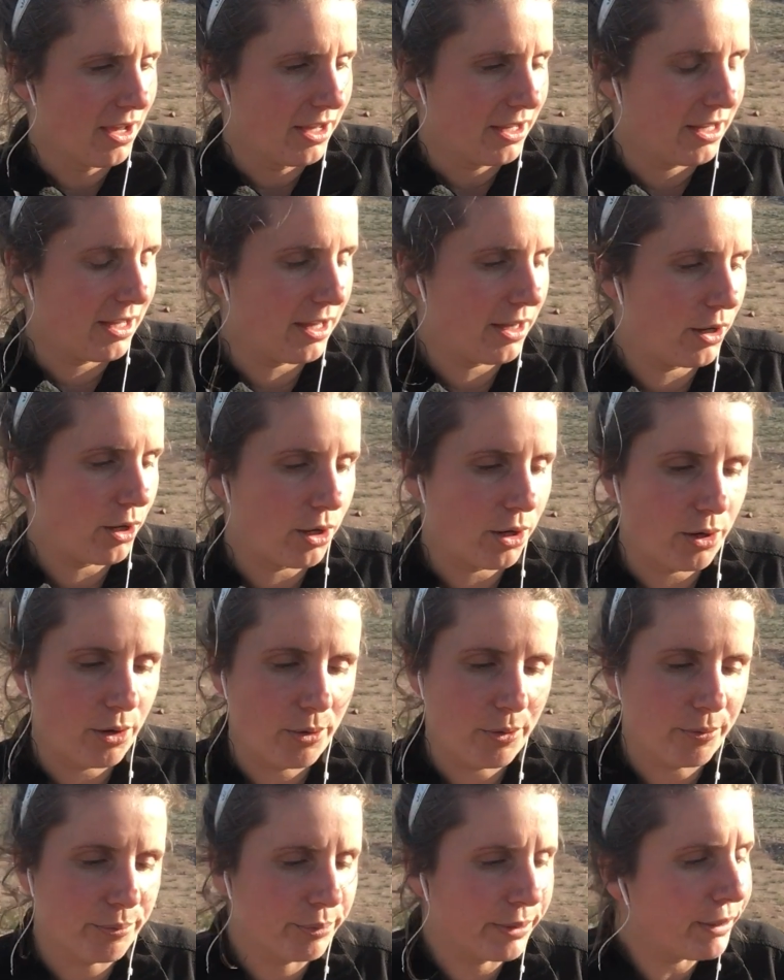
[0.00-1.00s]

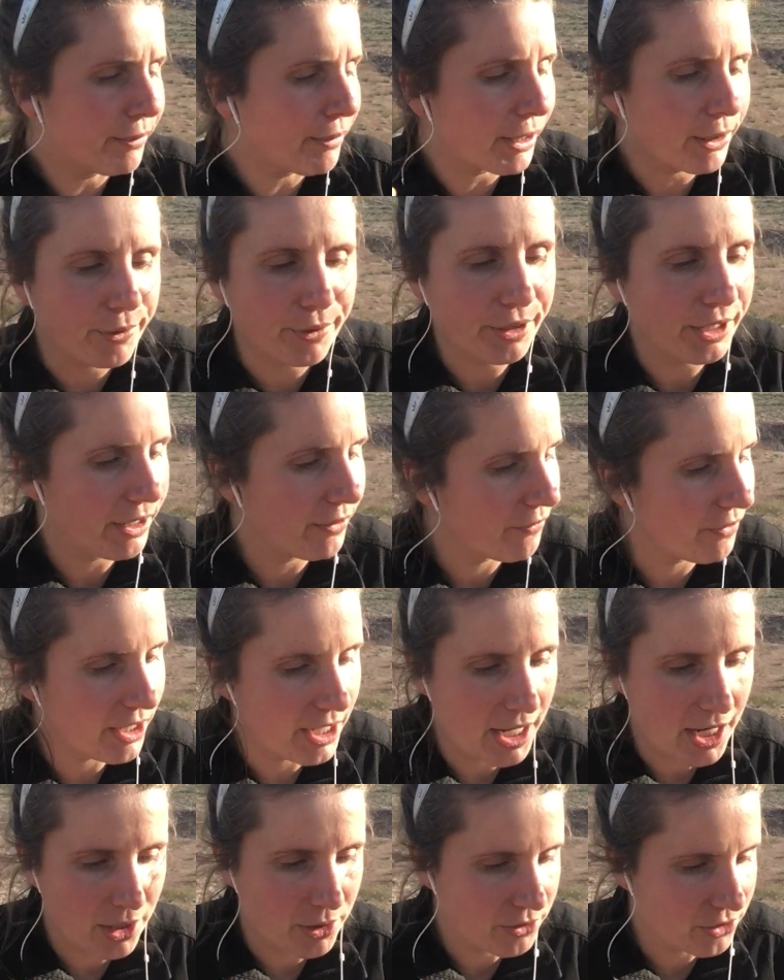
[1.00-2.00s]
re-recording
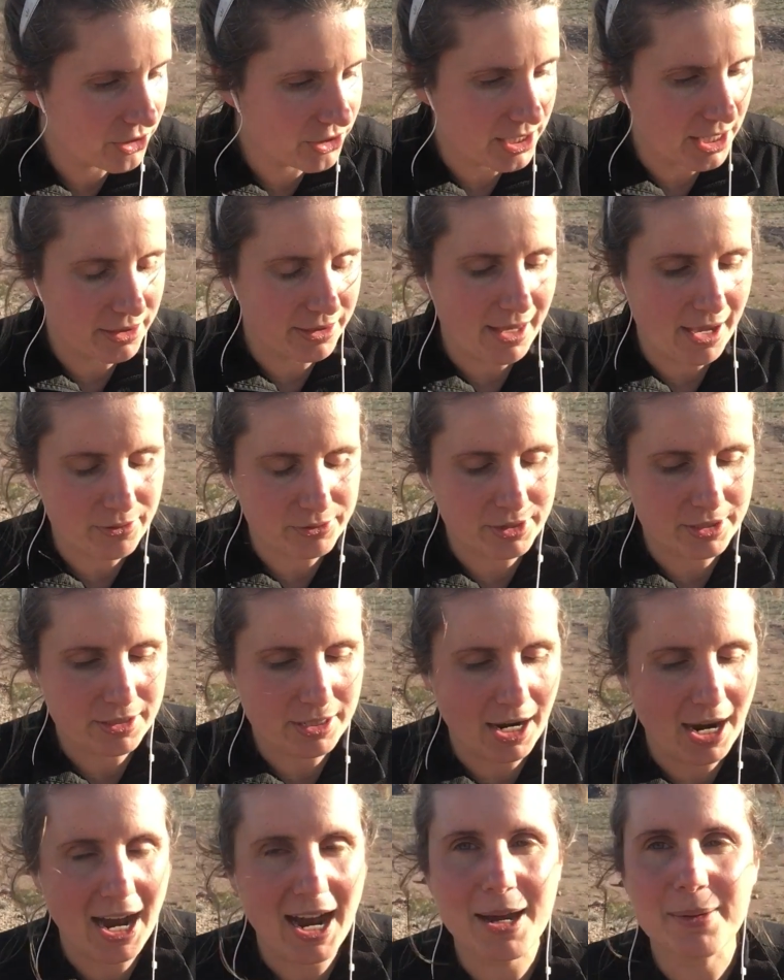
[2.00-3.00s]
videos 10,000
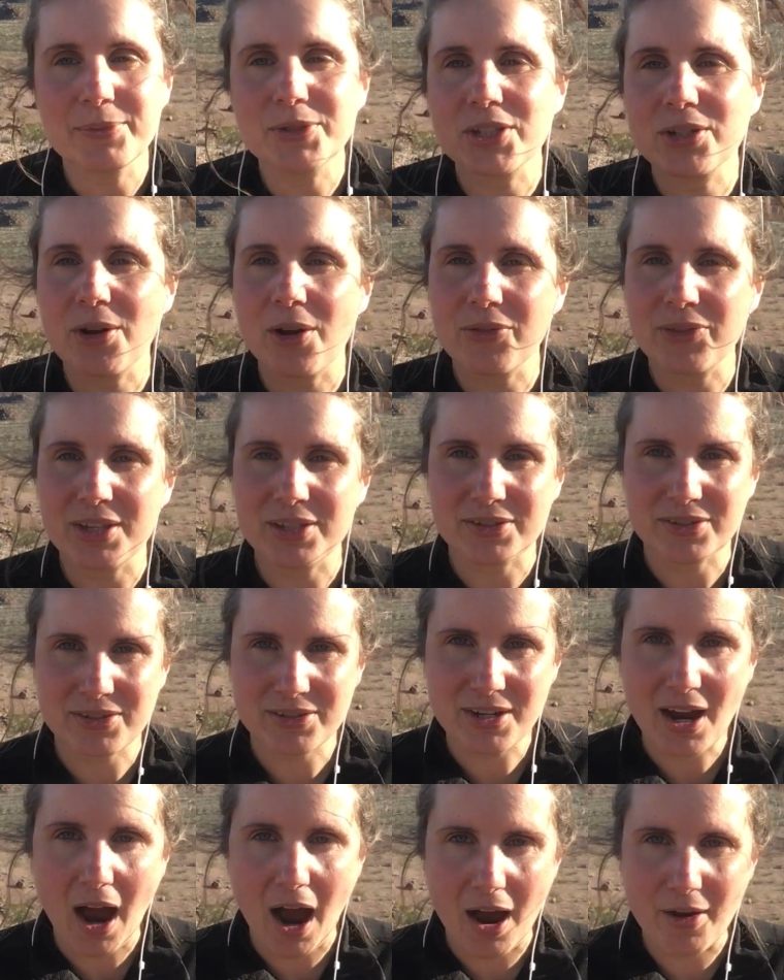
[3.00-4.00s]
times and all this
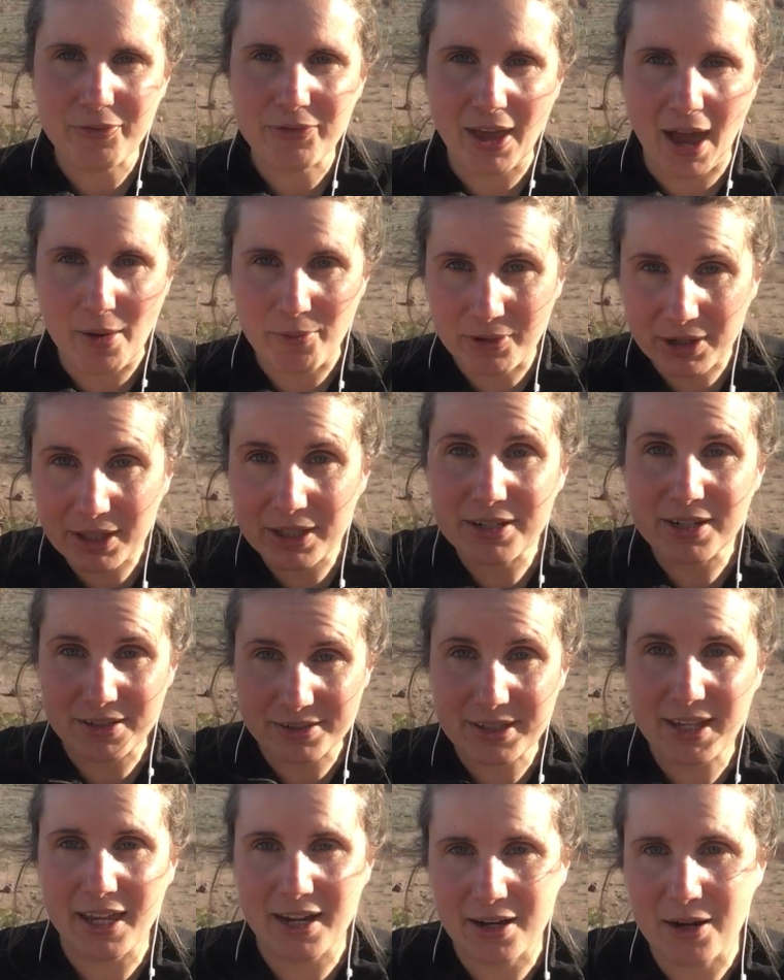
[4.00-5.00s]
stuff that really
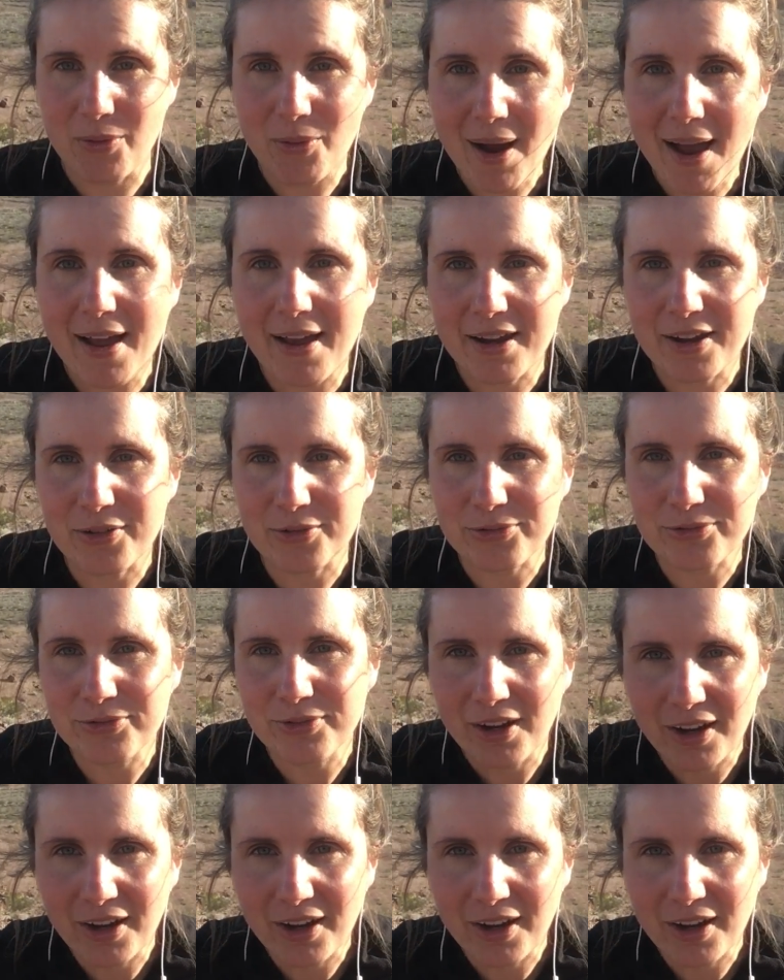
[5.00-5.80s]
does get in the way of,